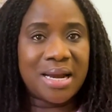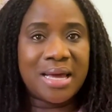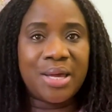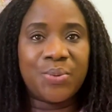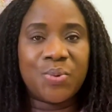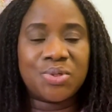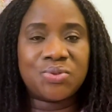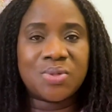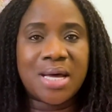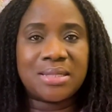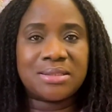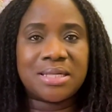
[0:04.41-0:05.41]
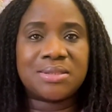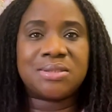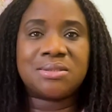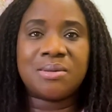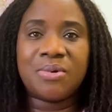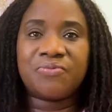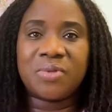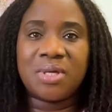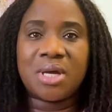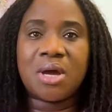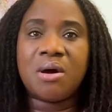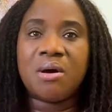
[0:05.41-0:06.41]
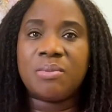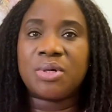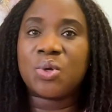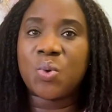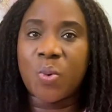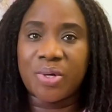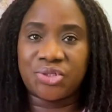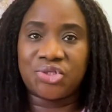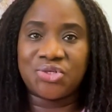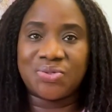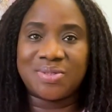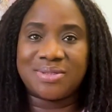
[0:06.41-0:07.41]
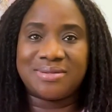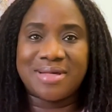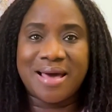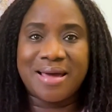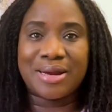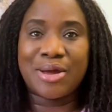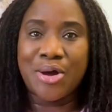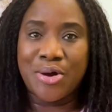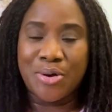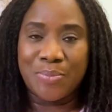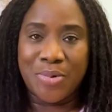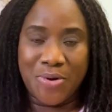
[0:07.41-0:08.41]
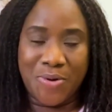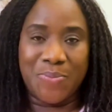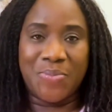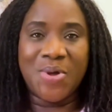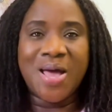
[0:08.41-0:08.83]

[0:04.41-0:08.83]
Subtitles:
and I want to answer some of the common questions that come up.